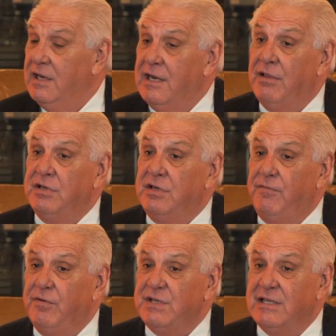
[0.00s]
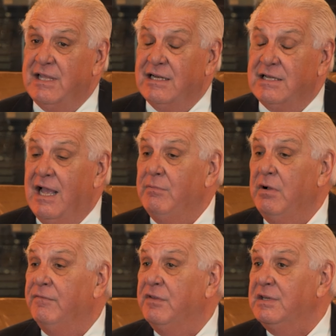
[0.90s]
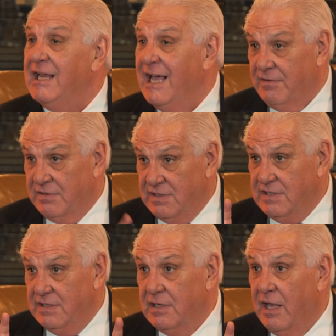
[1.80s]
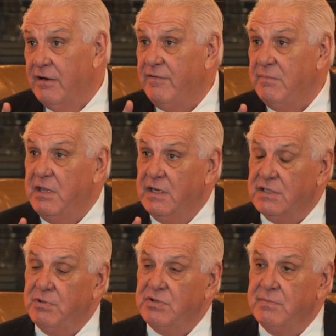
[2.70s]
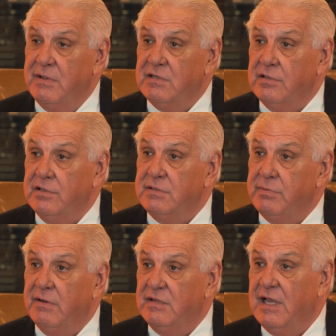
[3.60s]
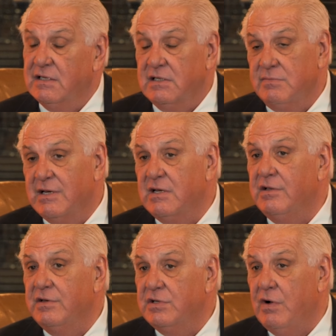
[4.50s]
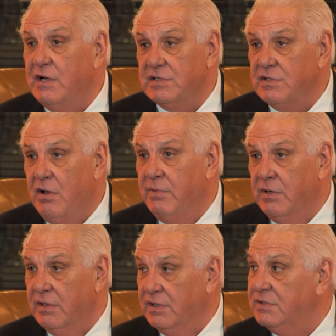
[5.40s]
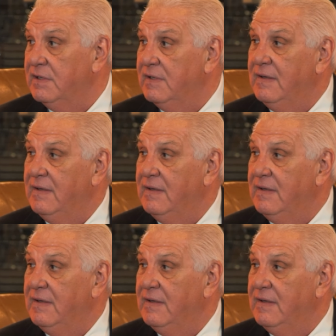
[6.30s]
Now, the difference at that time of the deaths, not of it being exposed to mental illness, but of deaths, because mental illness crosses all barriers,